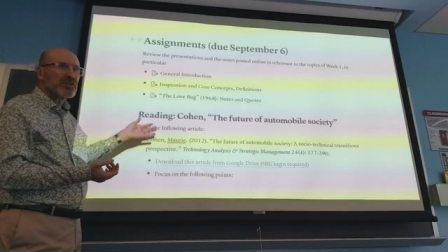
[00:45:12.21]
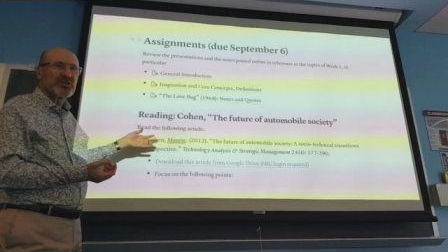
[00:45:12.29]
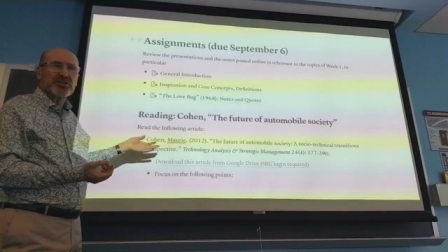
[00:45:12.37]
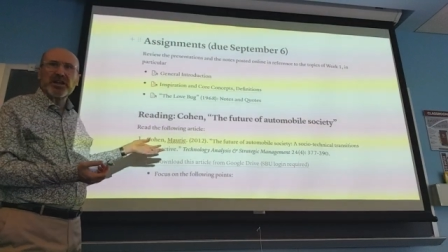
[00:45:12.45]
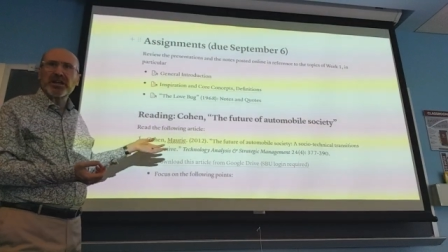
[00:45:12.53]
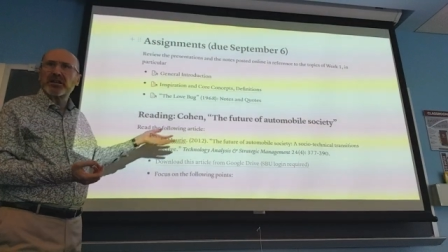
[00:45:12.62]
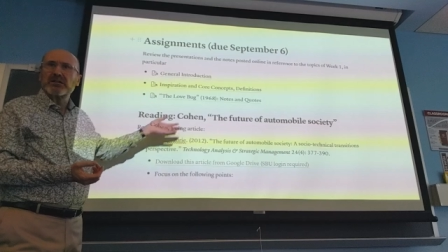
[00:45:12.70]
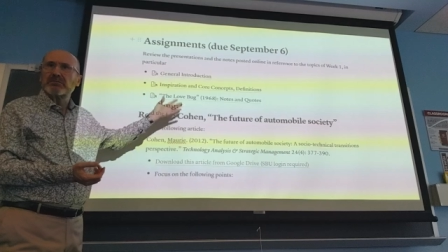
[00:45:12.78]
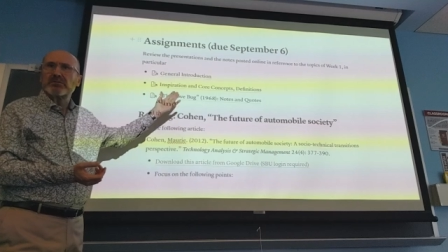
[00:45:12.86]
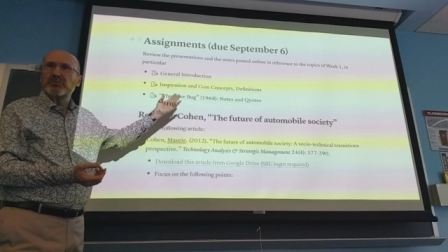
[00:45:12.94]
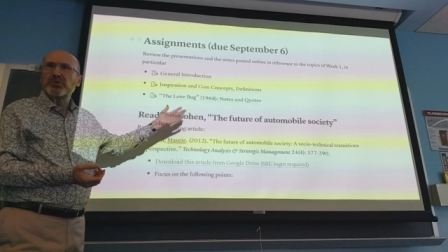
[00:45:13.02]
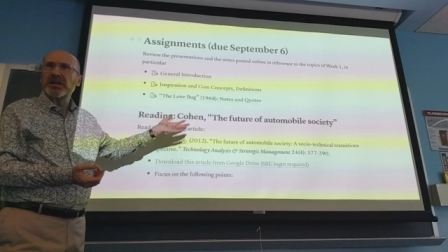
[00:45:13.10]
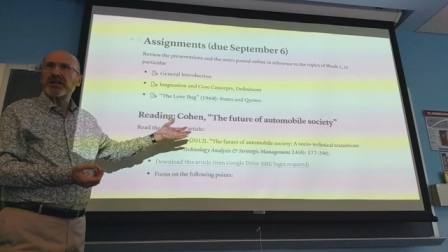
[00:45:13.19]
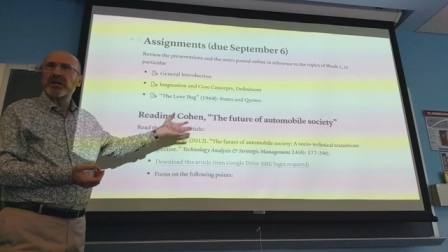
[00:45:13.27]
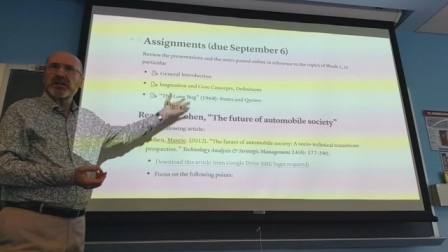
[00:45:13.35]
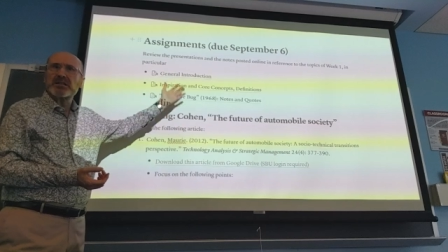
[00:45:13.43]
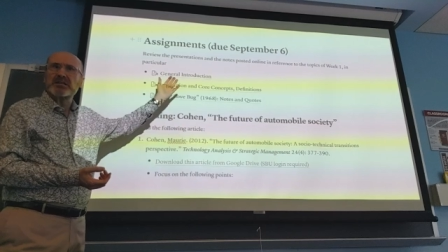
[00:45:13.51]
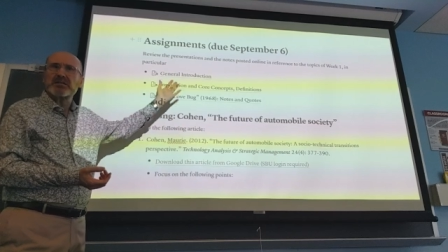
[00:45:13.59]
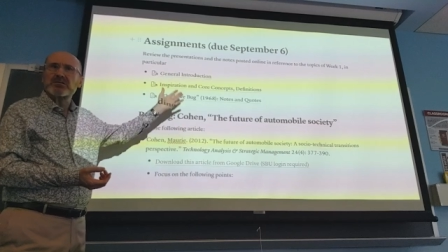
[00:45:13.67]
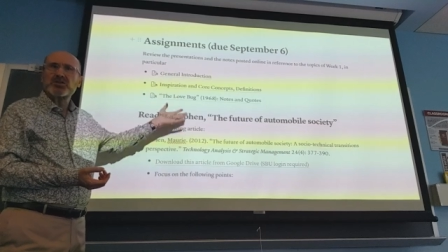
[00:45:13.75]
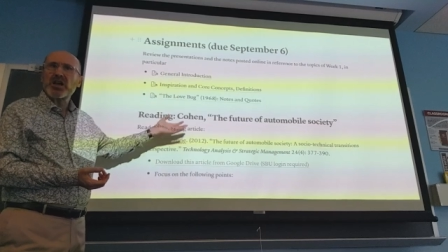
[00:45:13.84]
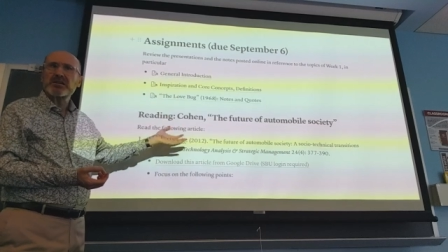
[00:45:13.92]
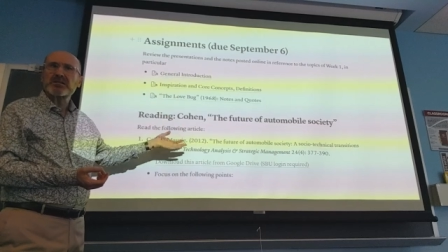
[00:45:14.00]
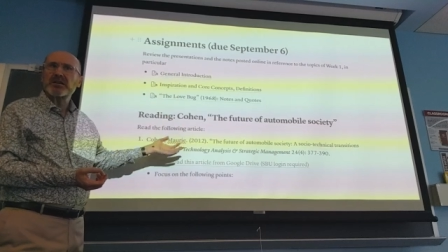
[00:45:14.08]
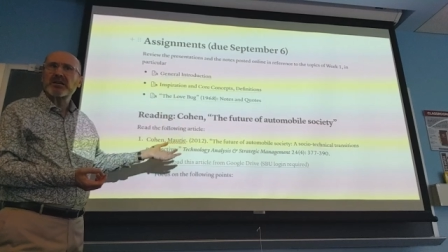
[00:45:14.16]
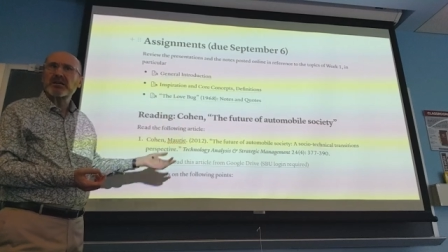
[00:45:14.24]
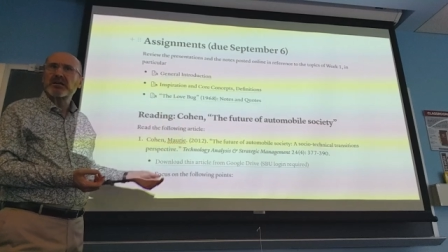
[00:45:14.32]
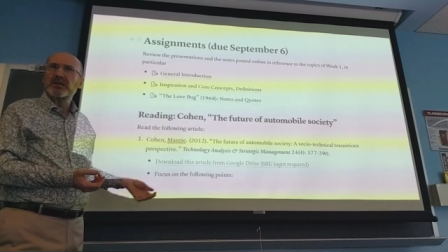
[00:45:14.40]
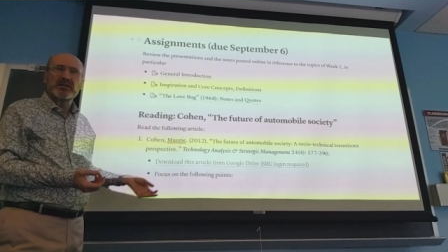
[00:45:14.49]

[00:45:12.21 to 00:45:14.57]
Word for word: three readings, just the